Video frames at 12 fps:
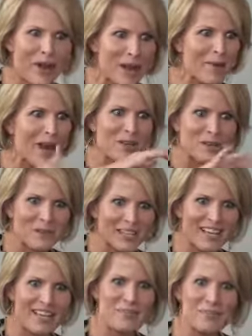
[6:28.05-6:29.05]
grandma
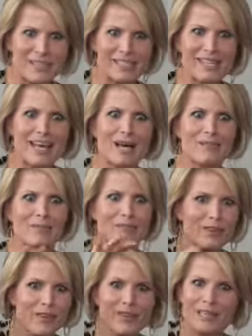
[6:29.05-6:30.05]
using like a big tub
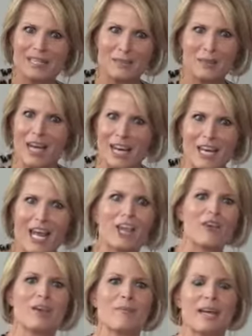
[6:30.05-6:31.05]
of some kind of
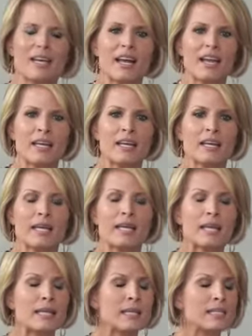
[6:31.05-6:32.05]
night cream at night.
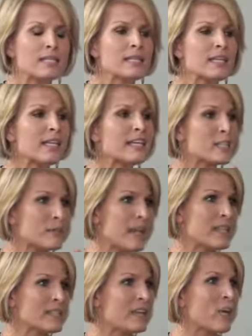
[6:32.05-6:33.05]
This is
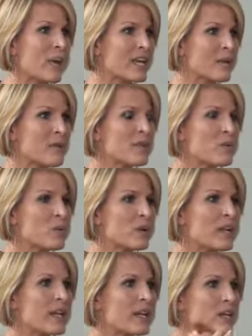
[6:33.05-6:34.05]
amazing. I wake up in the
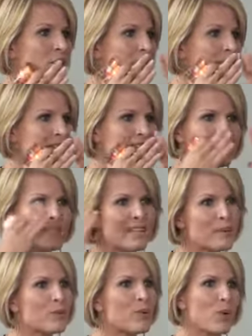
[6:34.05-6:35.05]
morning, you don't even
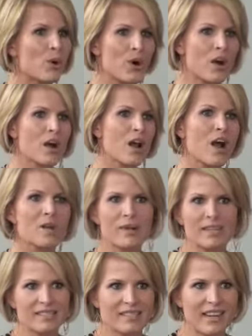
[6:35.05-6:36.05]
see a pore on
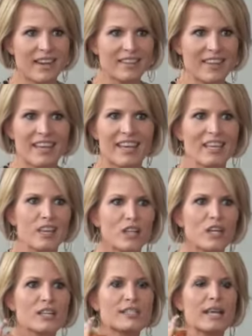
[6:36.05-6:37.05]
my skin. Like, it
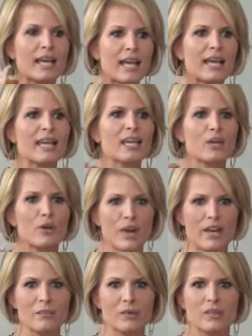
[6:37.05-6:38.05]
looks
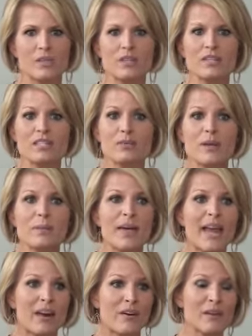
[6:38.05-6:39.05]
incredible. So this is a
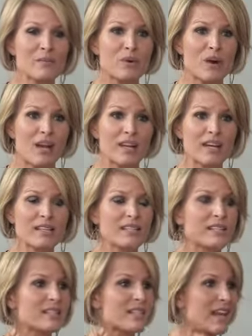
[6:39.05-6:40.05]
repairing
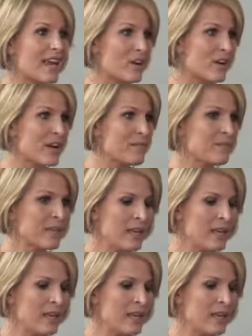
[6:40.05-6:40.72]
product. It's the night cream.